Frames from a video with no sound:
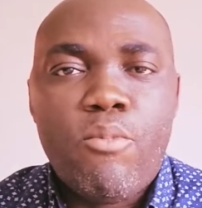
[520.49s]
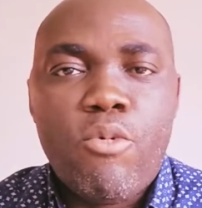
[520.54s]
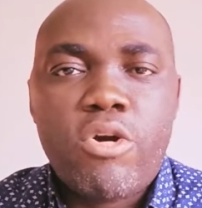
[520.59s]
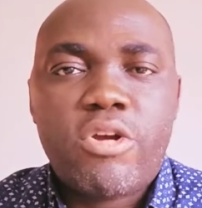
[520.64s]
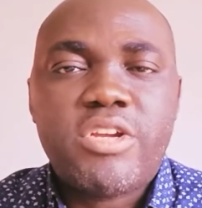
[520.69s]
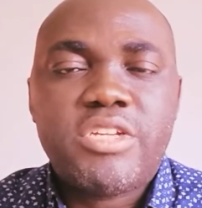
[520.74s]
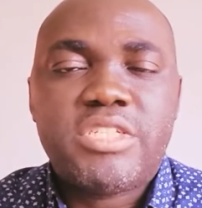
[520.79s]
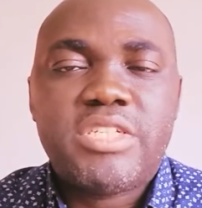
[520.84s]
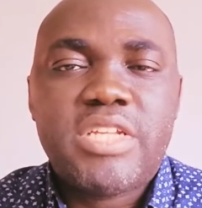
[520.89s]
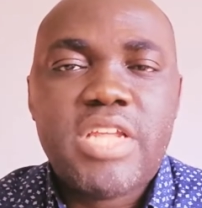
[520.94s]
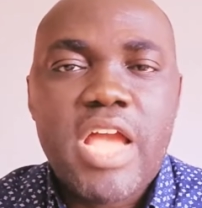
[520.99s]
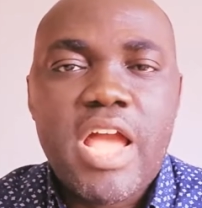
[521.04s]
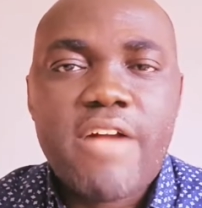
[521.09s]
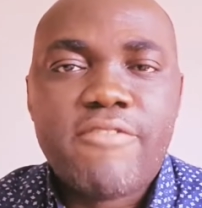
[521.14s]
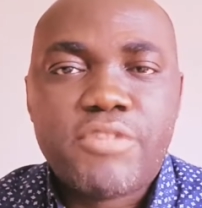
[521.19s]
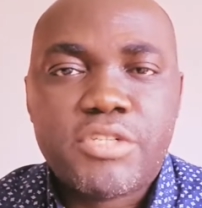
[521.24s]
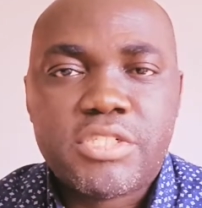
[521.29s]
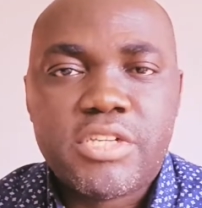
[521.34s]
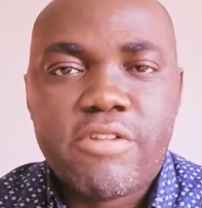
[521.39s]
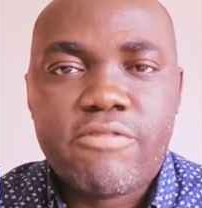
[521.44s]
Marketing
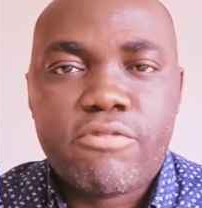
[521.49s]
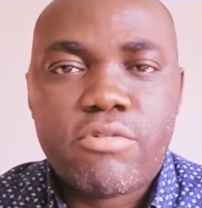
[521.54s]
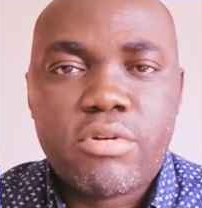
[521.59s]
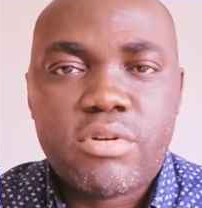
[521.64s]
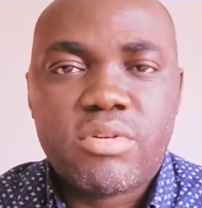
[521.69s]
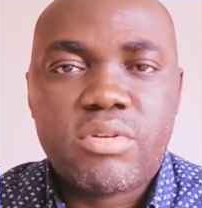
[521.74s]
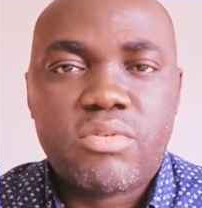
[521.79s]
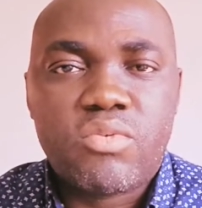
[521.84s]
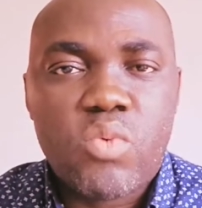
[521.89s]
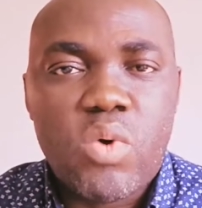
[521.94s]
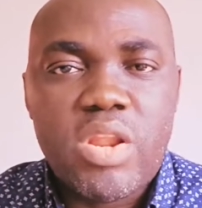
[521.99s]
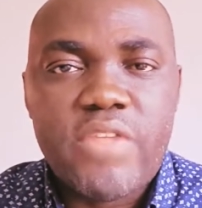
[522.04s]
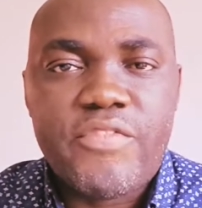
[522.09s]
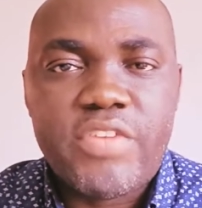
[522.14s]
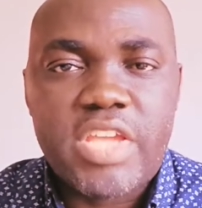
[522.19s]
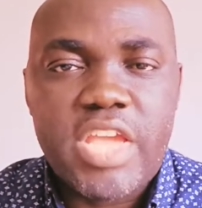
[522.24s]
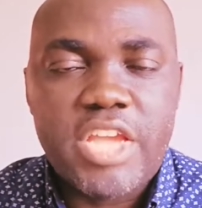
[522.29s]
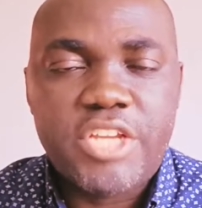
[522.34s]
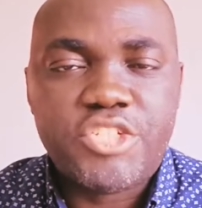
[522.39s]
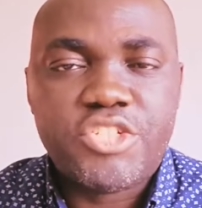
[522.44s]
have several
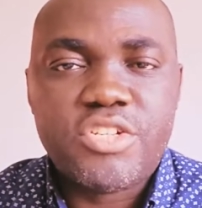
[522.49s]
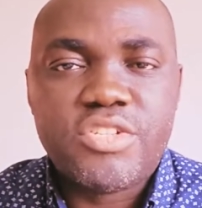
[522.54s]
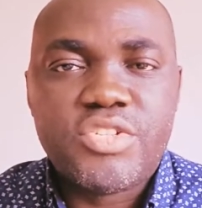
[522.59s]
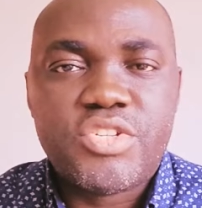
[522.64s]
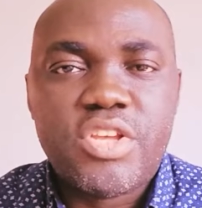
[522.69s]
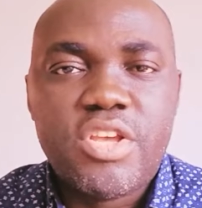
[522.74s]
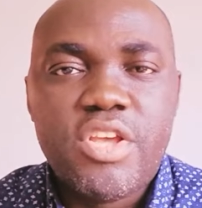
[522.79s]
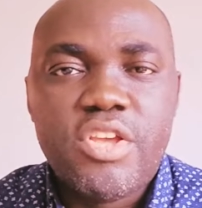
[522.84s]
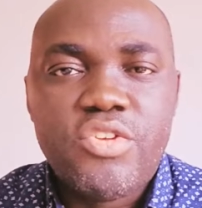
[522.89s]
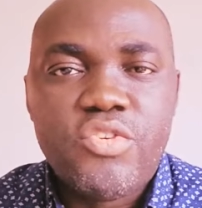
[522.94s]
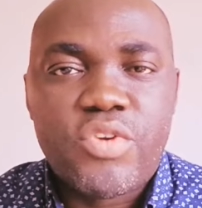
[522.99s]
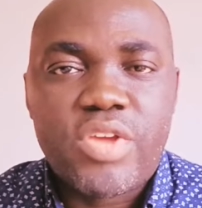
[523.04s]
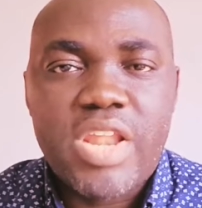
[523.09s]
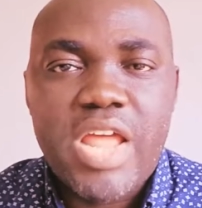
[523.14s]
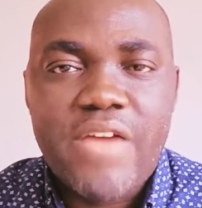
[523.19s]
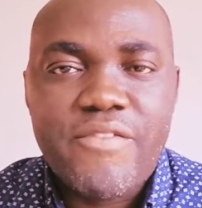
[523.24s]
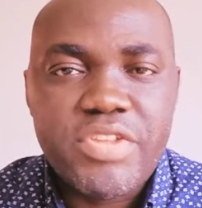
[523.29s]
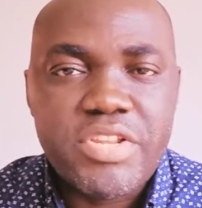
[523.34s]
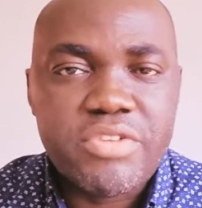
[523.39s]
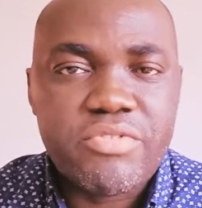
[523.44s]
qualifications. You
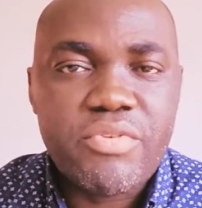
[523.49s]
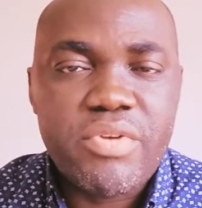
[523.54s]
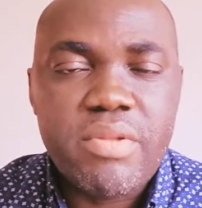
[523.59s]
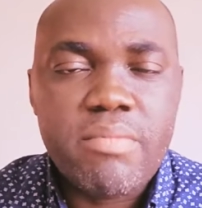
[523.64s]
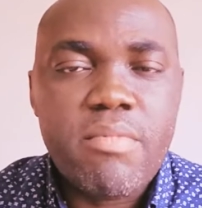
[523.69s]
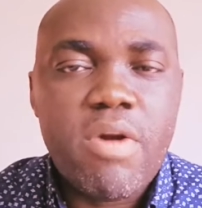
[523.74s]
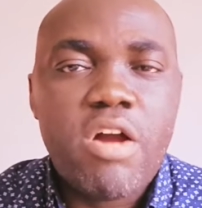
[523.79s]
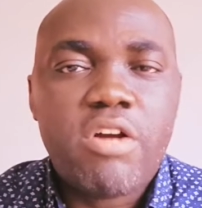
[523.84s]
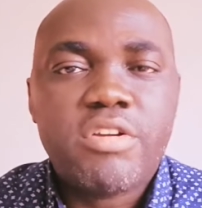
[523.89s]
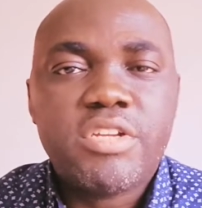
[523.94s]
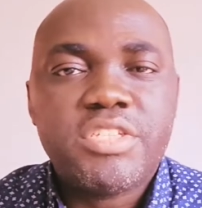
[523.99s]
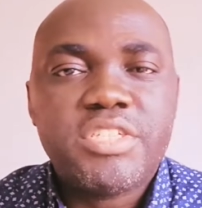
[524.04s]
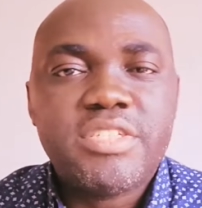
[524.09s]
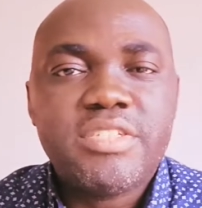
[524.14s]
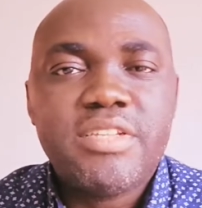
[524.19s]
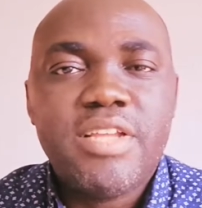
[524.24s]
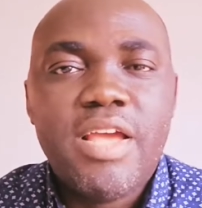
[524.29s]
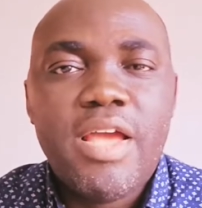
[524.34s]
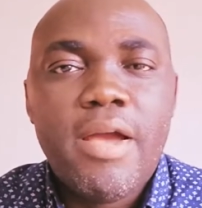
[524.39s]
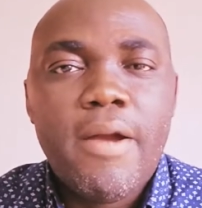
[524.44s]
can have a degree in
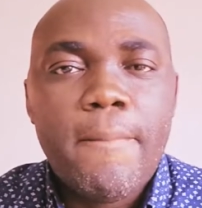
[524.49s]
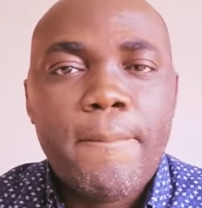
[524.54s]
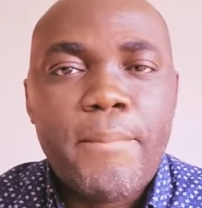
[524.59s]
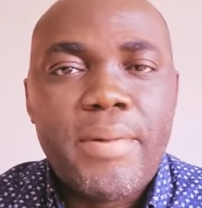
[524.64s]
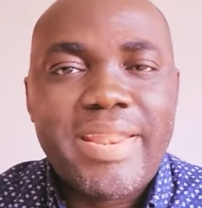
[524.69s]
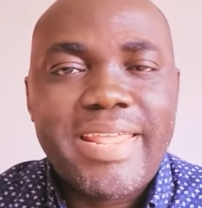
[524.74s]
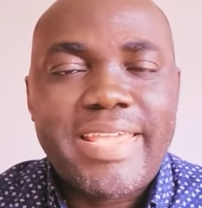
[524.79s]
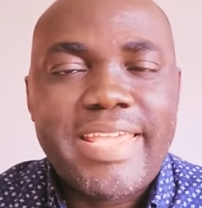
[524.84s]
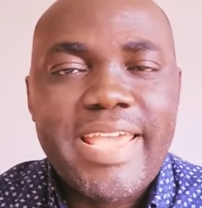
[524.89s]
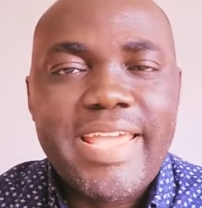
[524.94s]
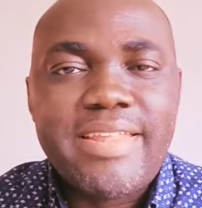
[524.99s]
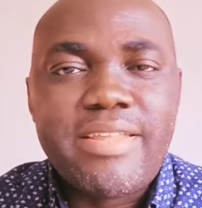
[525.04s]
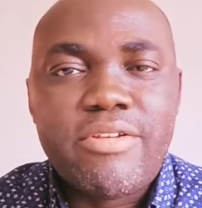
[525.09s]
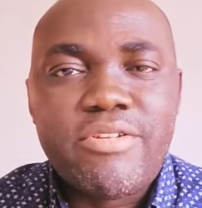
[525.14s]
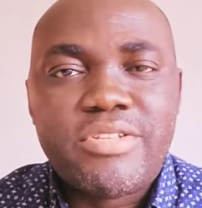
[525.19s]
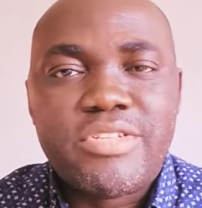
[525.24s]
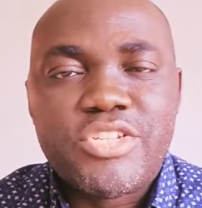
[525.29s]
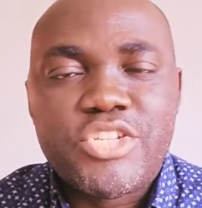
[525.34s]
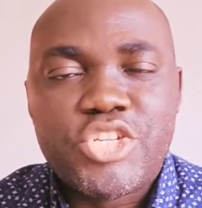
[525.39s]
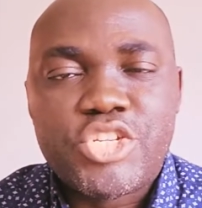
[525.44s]
marketing, but again,
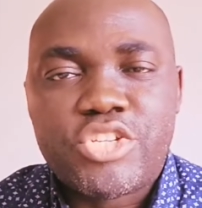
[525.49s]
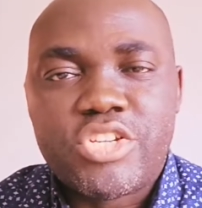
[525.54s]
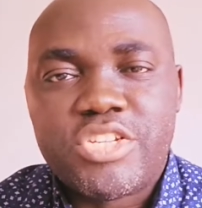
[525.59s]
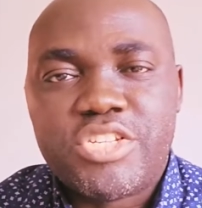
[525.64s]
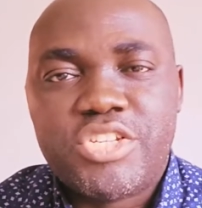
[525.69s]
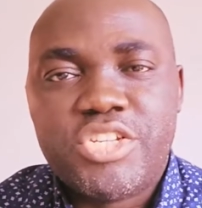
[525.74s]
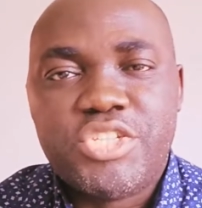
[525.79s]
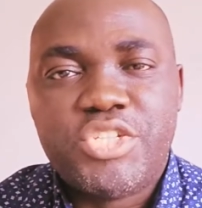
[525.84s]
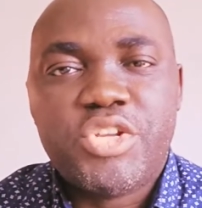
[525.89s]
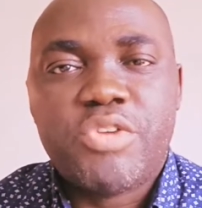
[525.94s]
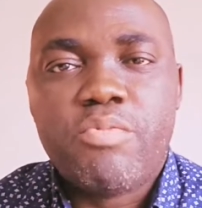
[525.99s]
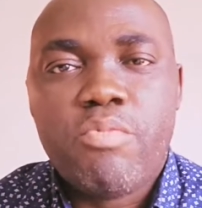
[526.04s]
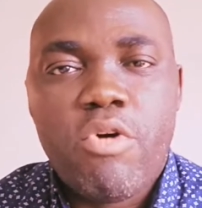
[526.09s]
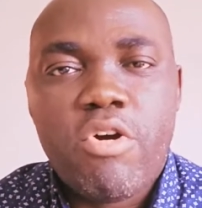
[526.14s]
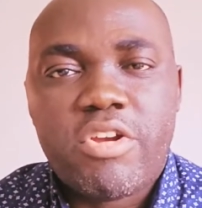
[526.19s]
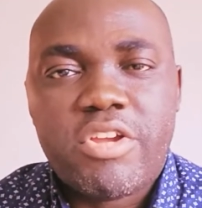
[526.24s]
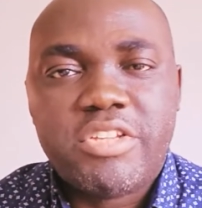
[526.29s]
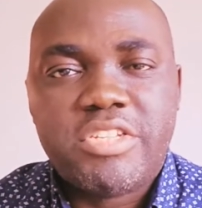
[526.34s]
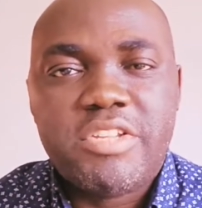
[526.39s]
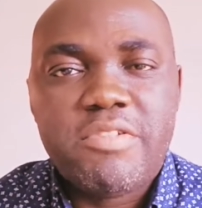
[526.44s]
there is a strategic
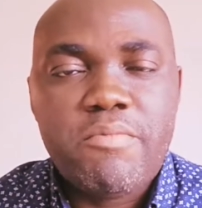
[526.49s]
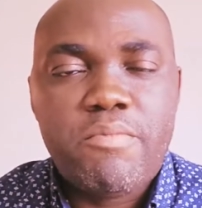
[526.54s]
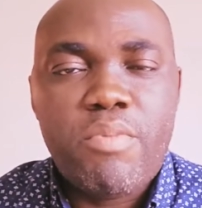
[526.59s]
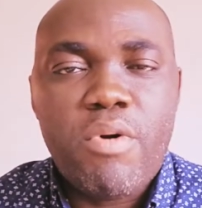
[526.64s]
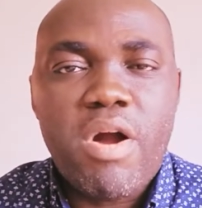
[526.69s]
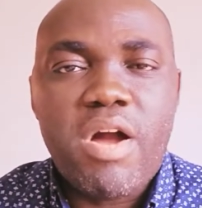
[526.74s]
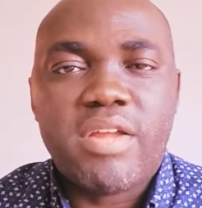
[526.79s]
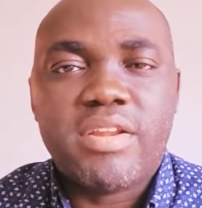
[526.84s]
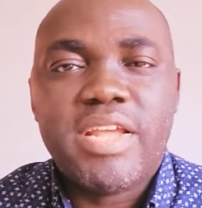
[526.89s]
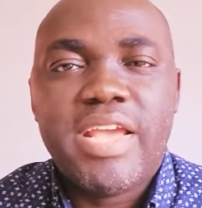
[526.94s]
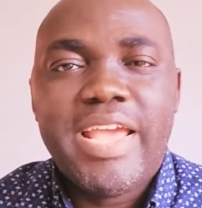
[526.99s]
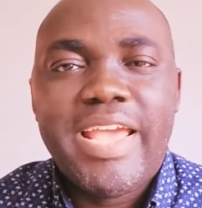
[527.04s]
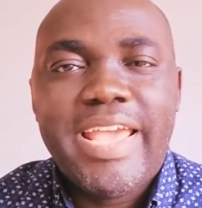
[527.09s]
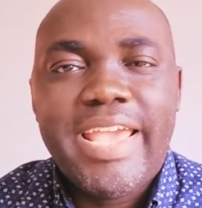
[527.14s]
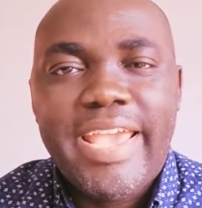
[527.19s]
marketing part.